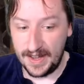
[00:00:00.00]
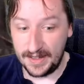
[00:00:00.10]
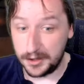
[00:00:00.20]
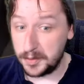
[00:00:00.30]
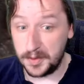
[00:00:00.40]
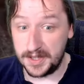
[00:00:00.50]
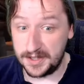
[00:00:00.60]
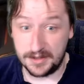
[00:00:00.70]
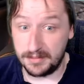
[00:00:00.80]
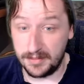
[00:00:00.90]
this one
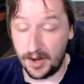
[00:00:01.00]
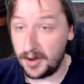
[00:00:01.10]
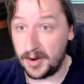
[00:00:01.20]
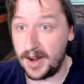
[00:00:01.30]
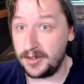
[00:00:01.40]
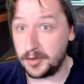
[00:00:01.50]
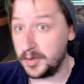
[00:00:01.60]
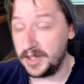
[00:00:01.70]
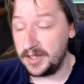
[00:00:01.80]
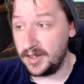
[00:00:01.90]
is all around just
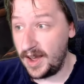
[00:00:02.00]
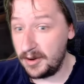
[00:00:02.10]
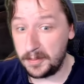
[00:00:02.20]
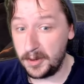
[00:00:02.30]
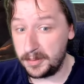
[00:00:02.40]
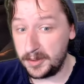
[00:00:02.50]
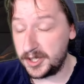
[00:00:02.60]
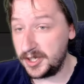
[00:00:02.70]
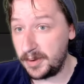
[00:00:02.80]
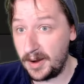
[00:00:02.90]
really good. I would put
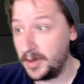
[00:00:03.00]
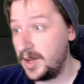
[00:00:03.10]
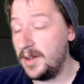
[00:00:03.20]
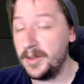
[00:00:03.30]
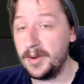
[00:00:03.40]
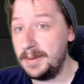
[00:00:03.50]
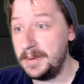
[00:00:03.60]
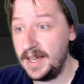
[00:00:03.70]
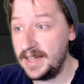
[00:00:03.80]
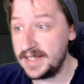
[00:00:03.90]
Pushy probably all the way up
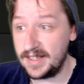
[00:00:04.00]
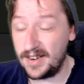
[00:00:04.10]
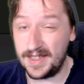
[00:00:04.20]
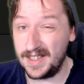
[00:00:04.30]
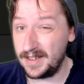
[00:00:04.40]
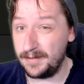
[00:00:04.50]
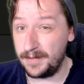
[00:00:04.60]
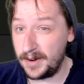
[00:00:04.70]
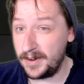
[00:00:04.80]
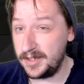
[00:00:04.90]
into S tier. I think it's a
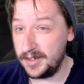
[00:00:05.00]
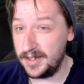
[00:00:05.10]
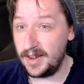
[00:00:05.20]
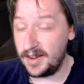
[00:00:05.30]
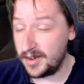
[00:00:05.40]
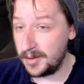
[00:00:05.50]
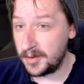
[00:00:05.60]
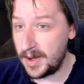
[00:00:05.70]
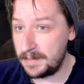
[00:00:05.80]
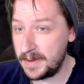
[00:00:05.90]
very good unarmed
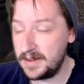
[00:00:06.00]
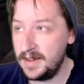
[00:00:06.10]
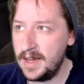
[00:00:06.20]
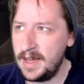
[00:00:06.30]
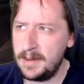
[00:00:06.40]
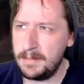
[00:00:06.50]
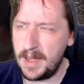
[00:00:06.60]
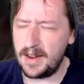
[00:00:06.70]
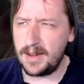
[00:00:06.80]
weapon. May not